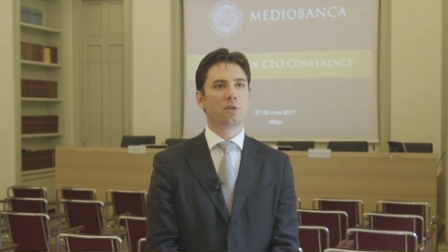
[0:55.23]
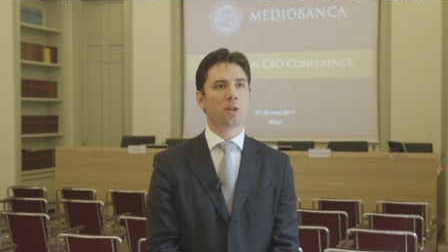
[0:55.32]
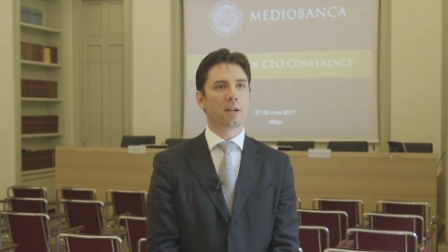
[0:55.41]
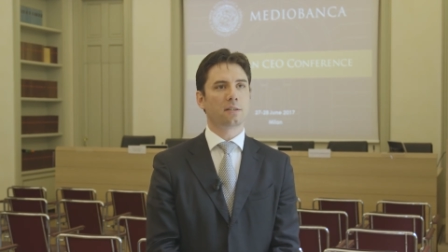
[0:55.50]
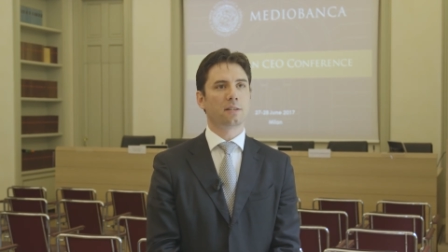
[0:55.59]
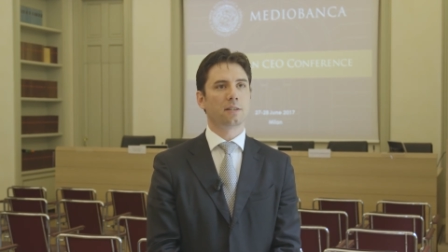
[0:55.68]

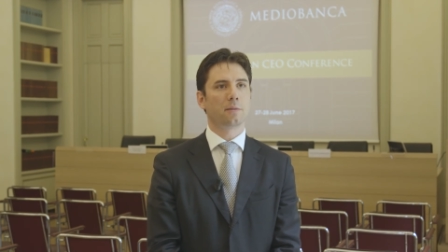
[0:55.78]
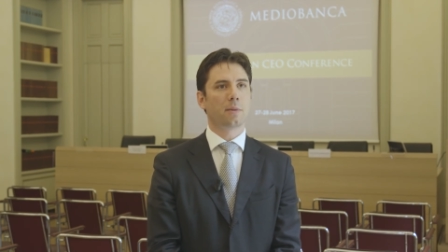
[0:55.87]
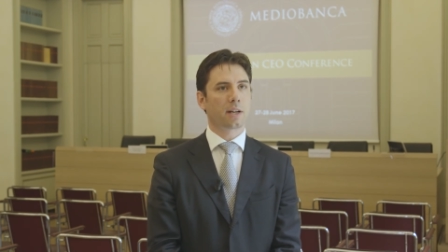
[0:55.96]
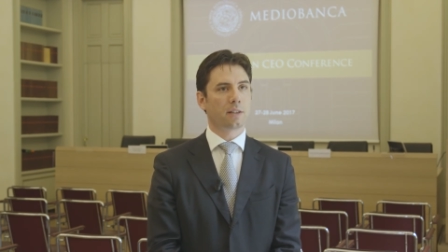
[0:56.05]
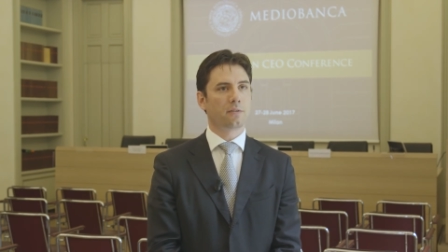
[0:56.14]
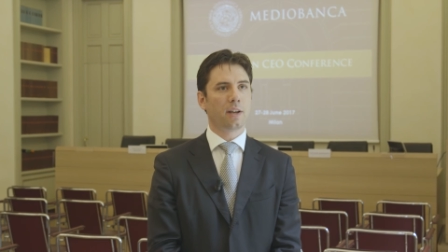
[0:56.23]
adjust the
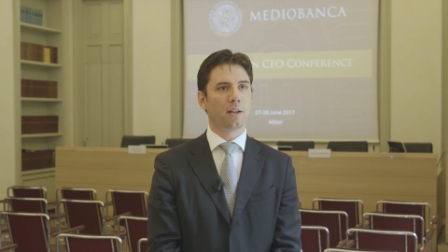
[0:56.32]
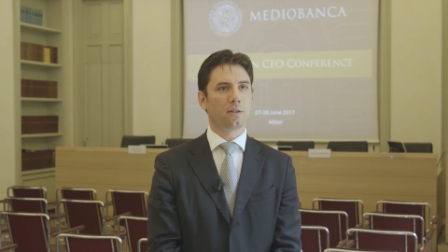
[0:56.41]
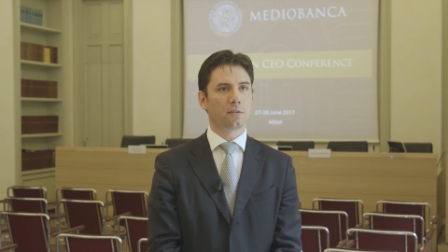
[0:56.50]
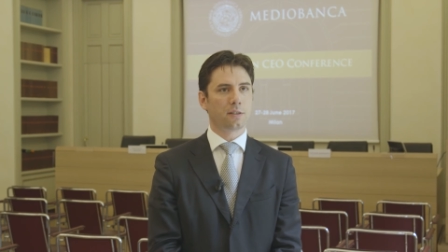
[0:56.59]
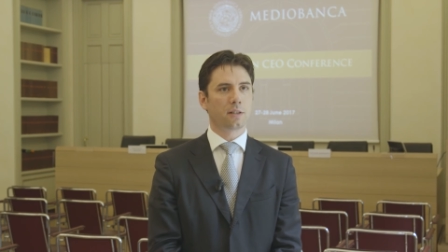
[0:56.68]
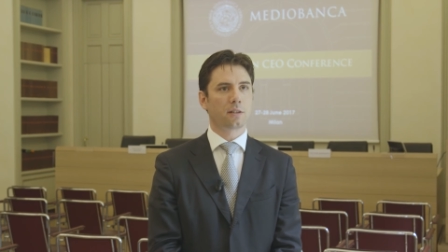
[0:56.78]
market
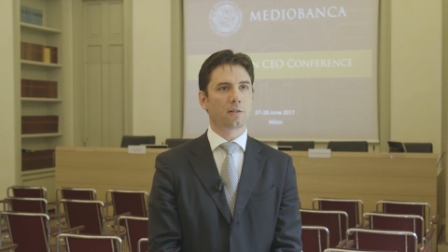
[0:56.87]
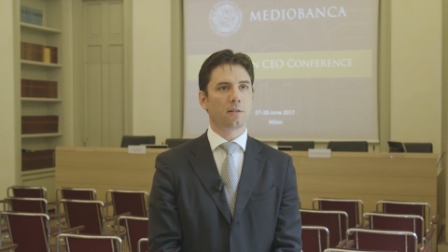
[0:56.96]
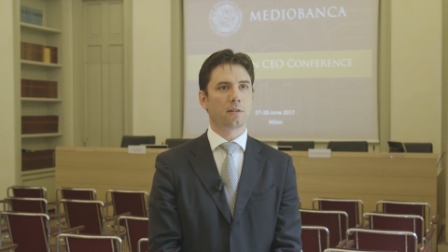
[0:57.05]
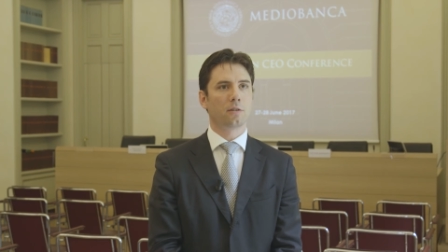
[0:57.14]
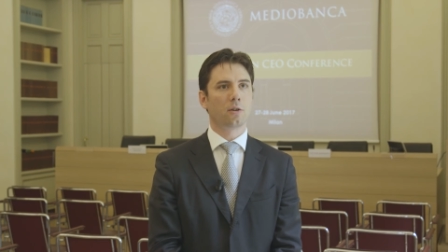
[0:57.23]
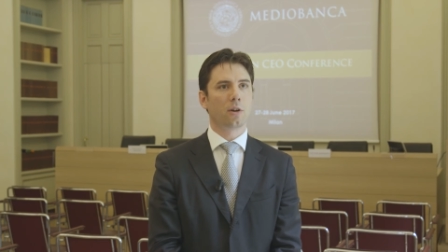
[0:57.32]
failures that are
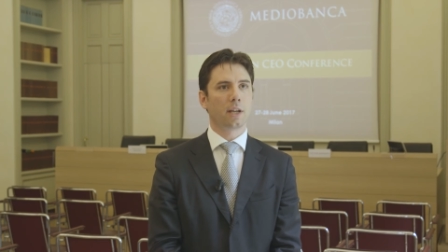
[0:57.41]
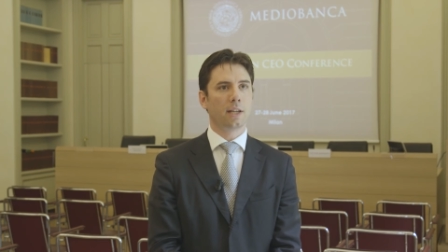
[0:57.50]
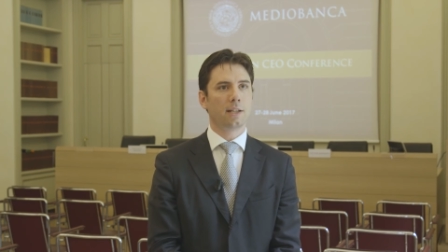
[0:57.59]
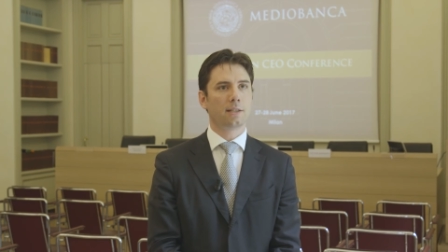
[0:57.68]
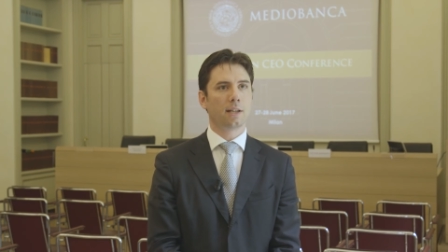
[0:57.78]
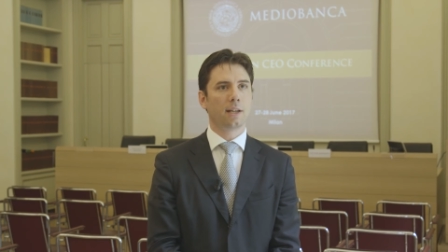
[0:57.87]
currently ongoing
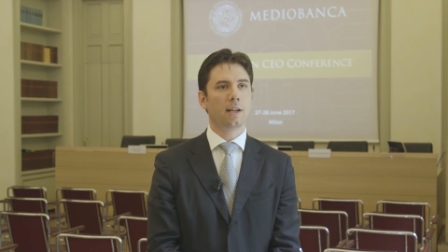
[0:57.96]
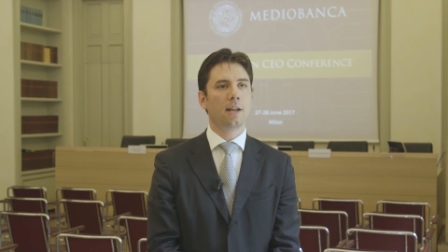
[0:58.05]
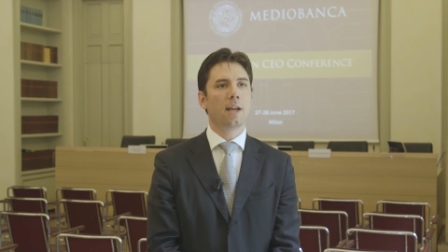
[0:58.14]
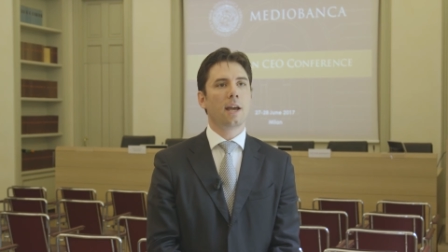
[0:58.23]
in Italy.